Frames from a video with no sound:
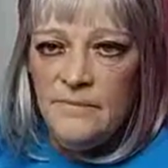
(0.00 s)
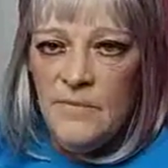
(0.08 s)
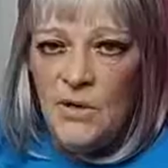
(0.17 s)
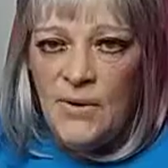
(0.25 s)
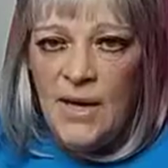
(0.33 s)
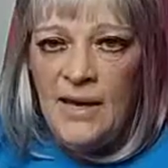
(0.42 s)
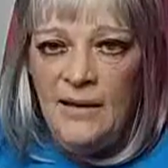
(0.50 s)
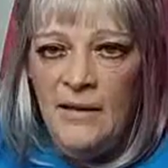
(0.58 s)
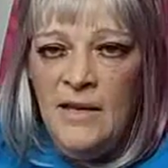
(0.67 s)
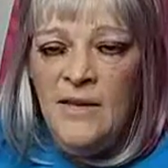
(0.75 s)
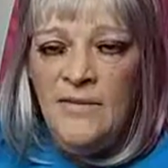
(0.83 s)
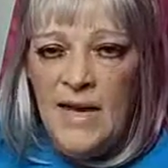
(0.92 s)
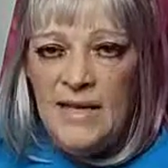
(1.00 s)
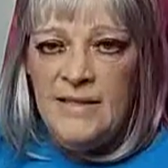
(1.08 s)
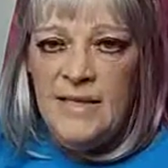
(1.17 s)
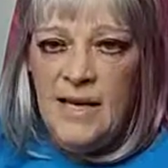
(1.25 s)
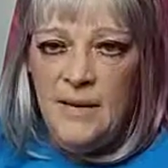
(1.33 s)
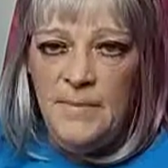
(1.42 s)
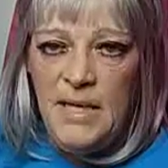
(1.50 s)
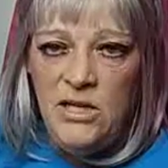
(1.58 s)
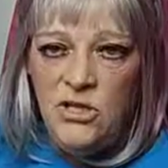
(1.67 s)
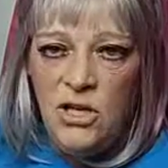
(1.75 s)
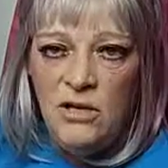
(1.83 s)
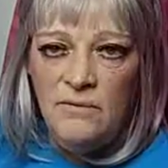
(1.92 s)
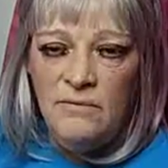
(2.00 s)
Okay? That's the amnesia.